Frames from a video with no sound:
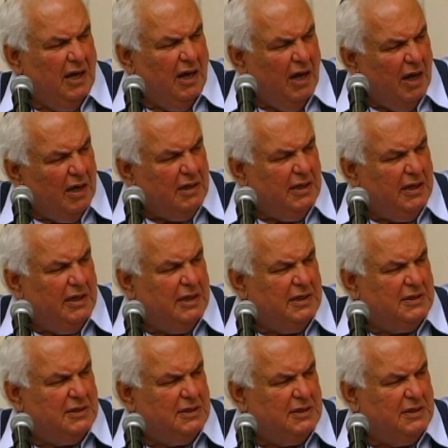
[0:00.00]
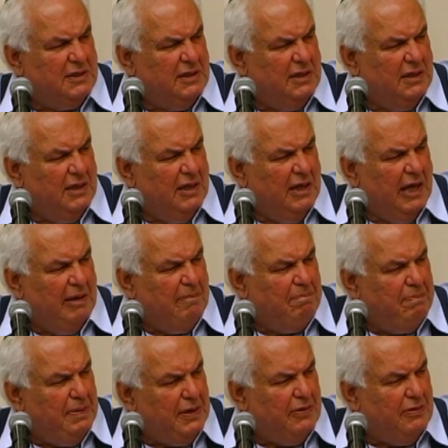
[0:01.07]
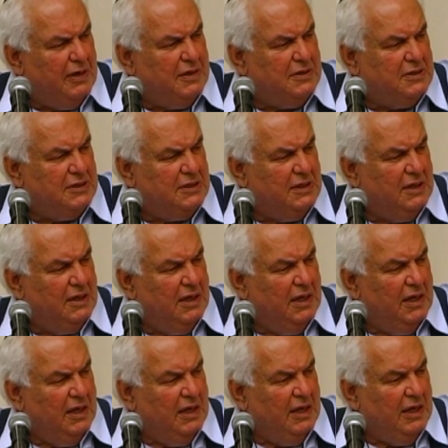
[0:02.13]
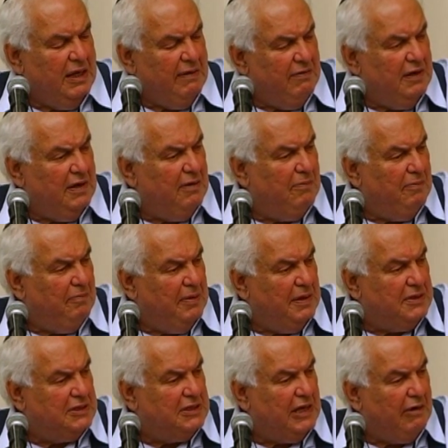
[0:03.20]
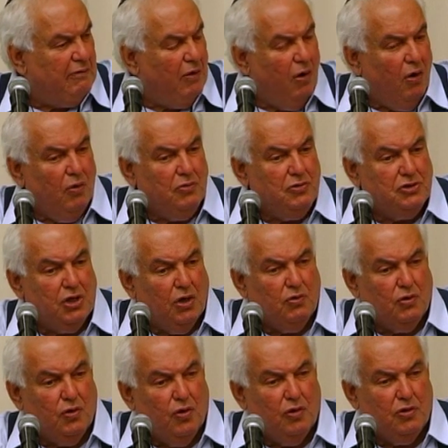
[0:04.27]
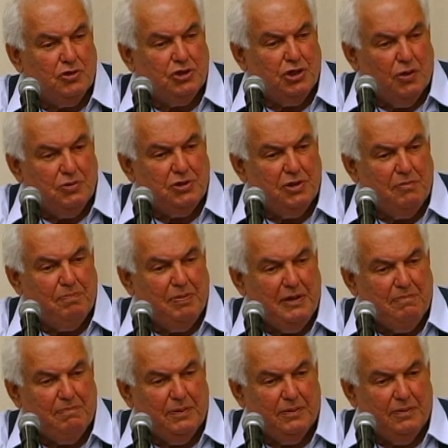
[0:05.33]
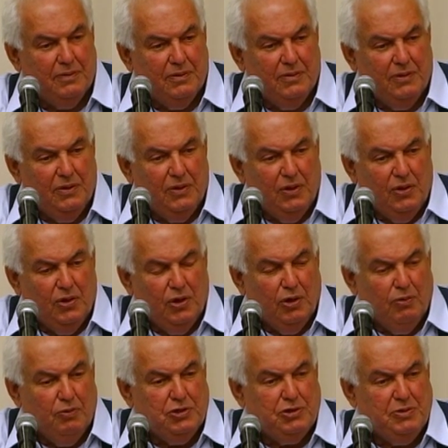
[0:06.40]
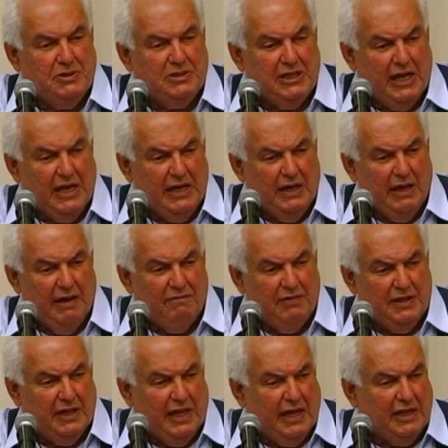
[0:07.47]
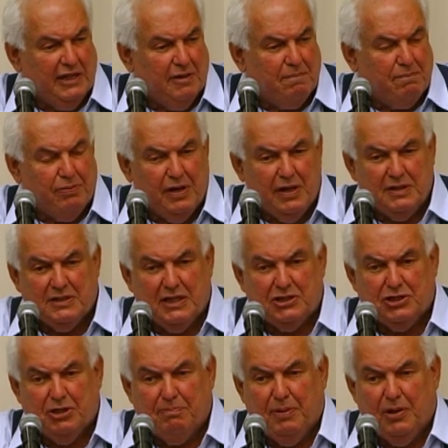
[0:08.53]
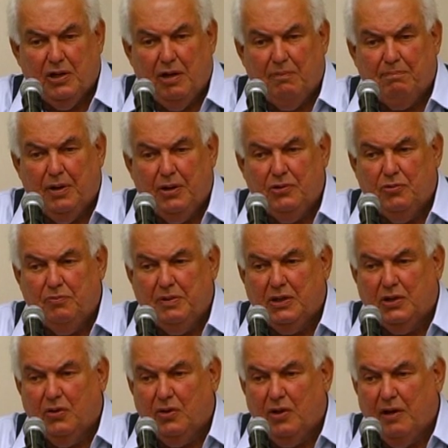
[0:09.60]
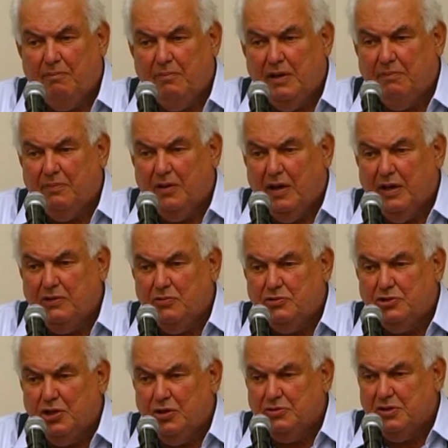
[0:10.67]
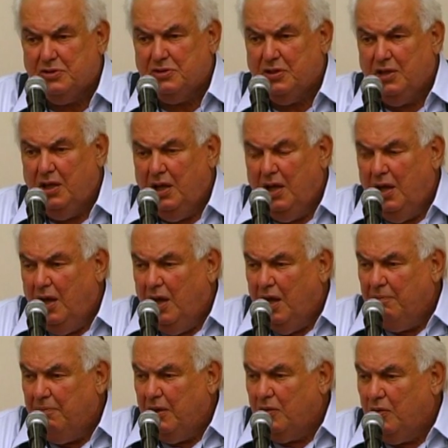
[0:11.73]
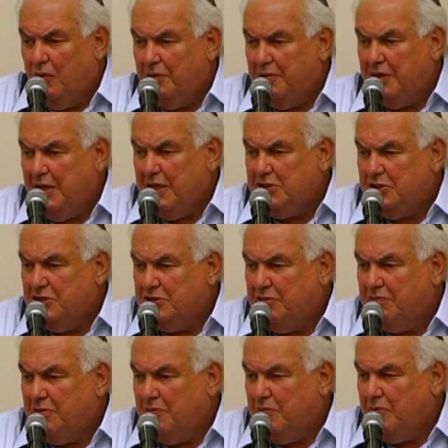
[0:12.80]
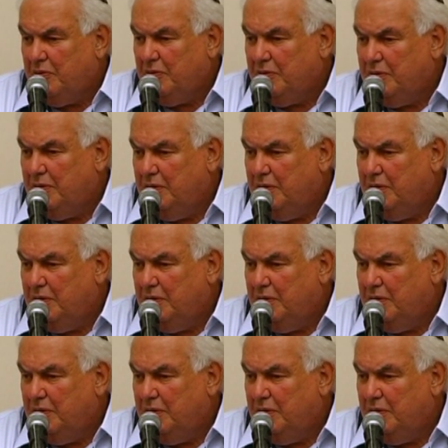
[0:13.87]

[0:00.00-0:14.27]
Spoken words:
ugliness, and bitterness even amidst our own so-called chosen people, in which we say every day at the prayers, Asher Bacha Banu Mikol Amim, God, you chose us among all the nations of the world.